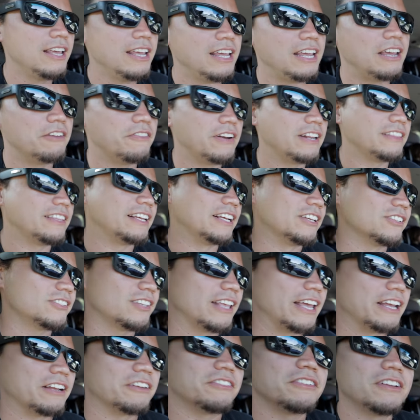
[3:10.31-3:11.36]
maybe if anything, it's
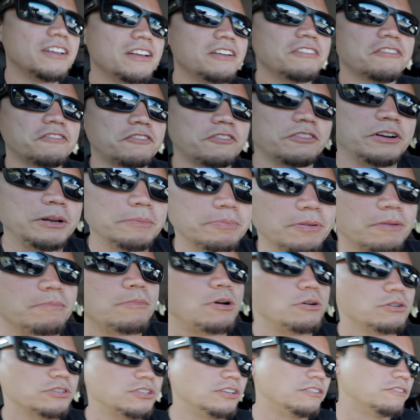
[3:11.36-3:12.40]
like free
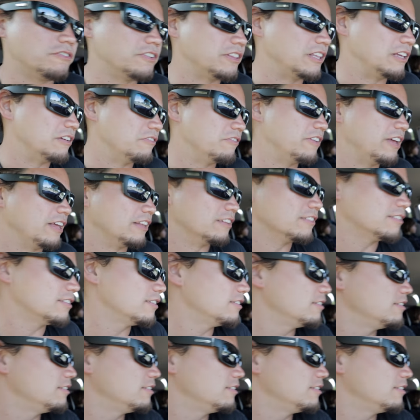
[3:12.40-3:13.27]
promotion for the event.